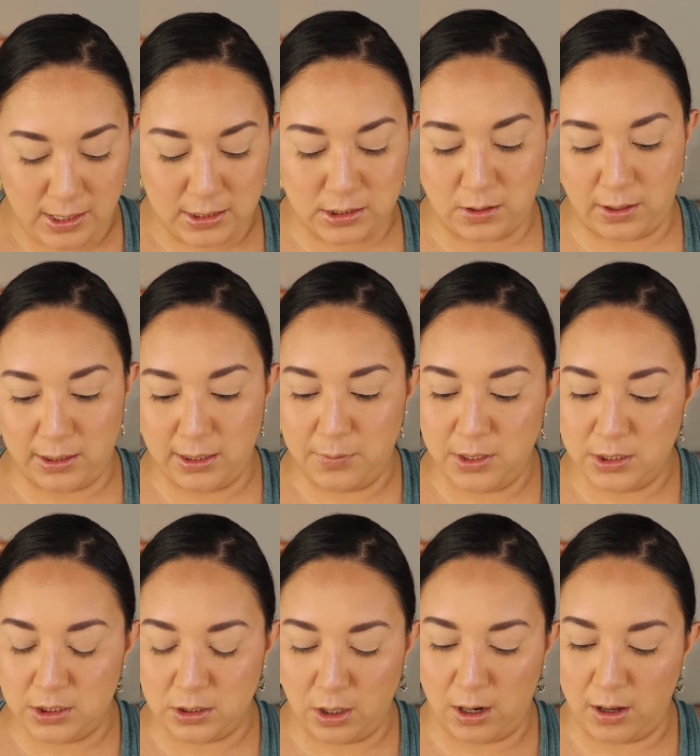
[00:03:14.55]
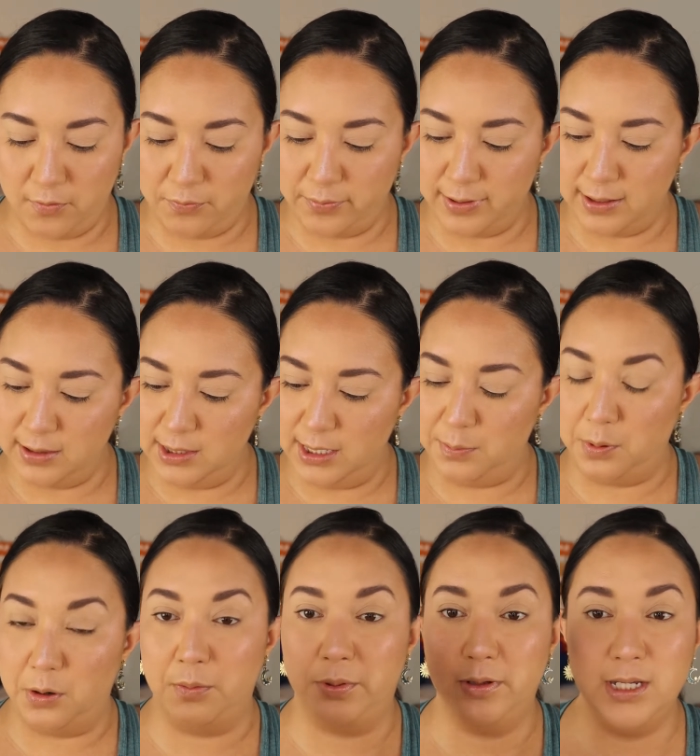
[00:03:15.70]
So I think I'm gonna start off with the
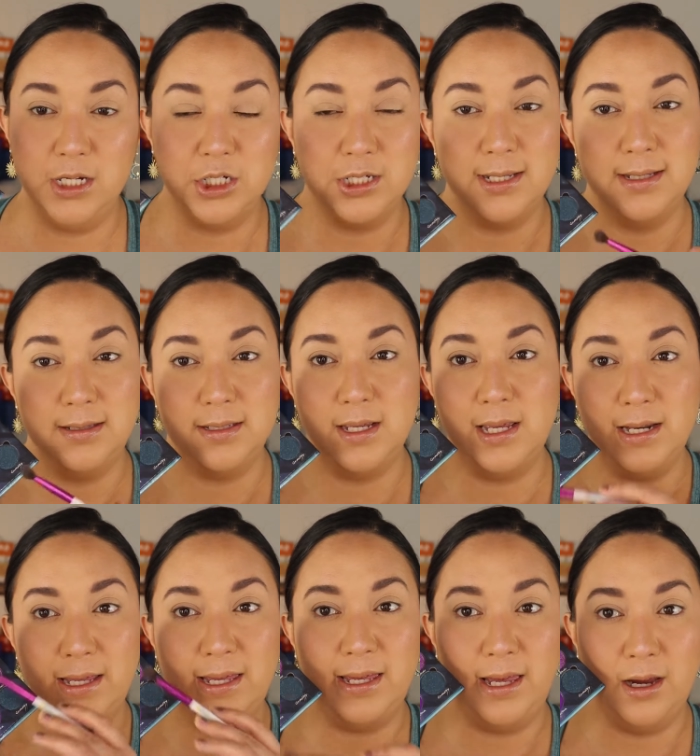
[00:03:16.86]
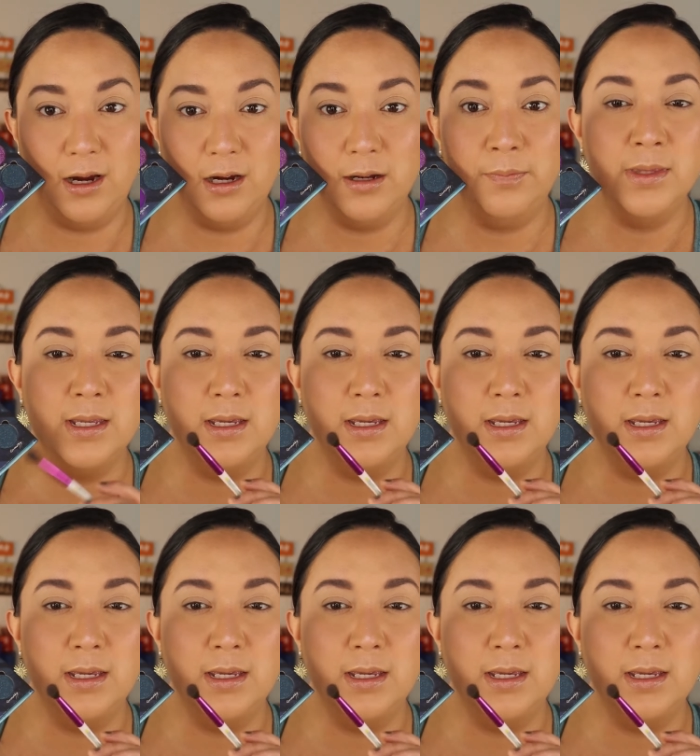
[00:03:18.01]
purpley shades in here.